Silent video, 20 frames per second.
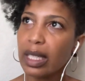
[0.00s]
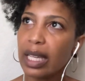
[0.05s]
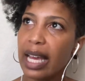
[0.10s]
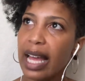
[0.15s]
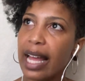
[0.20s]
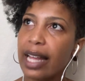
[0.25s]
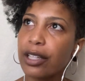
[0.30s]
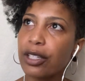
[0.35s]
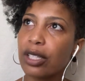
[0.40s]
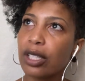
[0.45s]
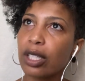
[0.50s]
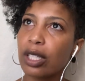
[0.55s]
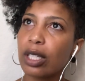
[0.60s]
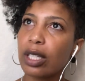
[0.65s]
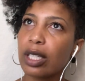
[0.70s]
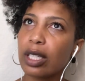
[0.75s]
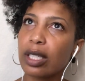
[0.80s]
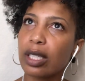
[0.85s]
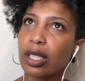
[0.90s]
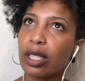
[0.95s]
And
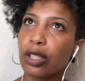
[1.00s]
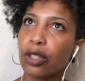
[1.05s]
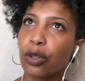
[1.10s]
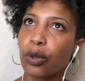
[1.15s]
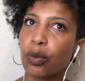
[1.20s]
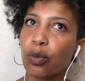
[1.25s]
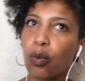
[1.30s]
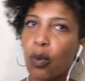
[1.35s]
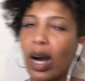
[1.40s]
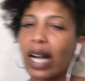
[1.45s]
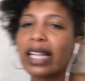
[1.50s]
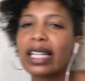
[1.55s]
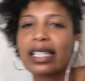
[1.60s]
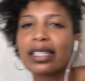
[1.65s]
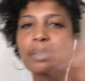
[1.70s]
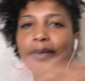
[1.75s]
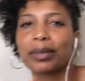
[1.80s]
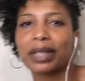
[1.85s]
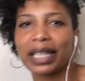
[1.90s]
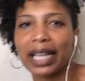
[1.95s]
you're wanting
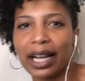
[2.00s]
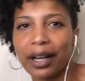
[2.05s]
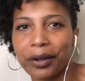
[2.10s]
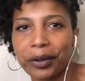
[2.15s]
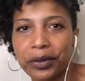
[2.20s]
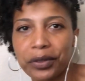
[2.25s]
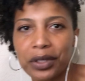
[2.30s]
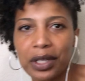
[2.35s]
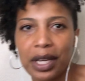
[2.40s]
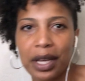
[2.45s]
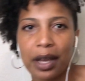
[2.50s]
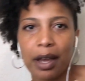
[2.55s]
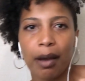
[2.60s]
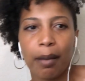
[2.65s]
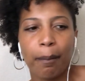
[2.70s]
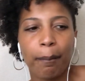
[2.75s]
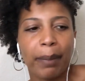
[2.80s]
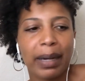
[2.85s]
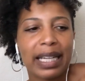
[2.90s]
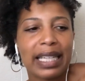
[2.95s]
something else,
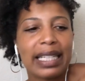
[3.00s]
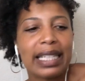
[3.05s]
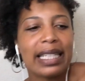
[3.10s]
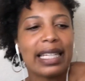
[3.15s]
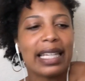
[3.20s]
but